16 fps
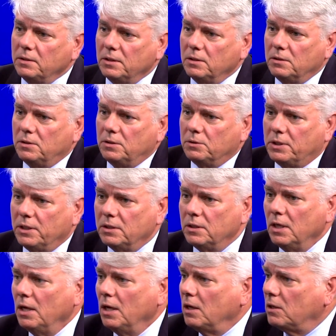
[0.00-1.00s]
You can
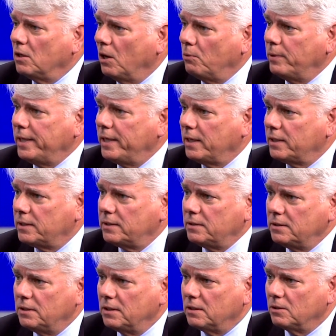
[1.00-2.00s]
go in,
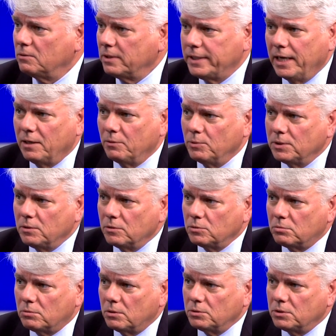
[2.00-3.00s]
you know, again with
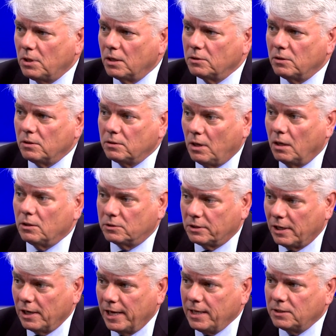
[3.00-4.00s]
those rose-colored
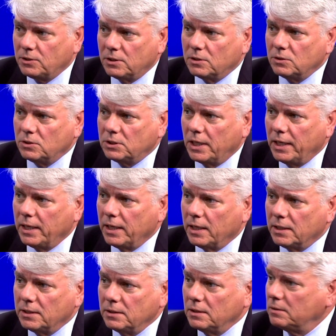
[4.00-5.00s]
glasses
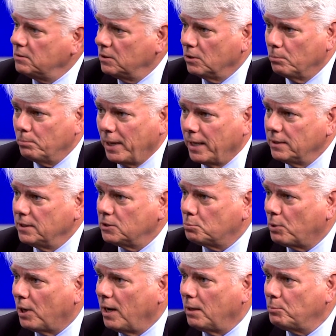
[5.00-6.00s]
and, you know, buy this
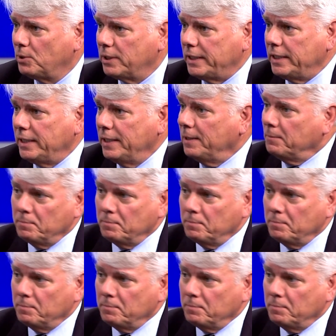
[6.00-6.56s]
property.